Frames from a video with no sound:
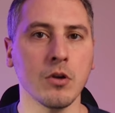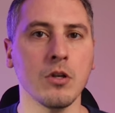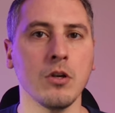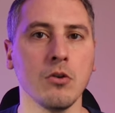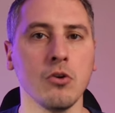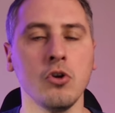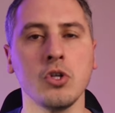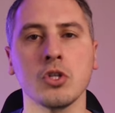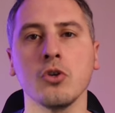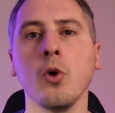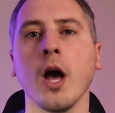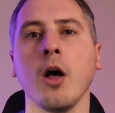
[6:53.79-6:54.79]
can use
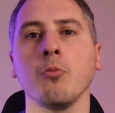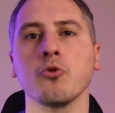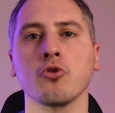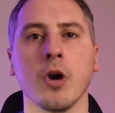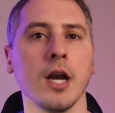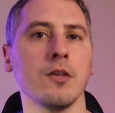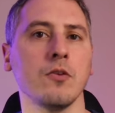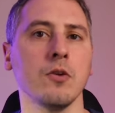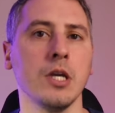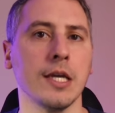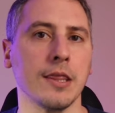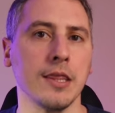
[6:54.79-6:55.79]
to help try to
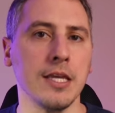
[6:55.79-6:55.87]
get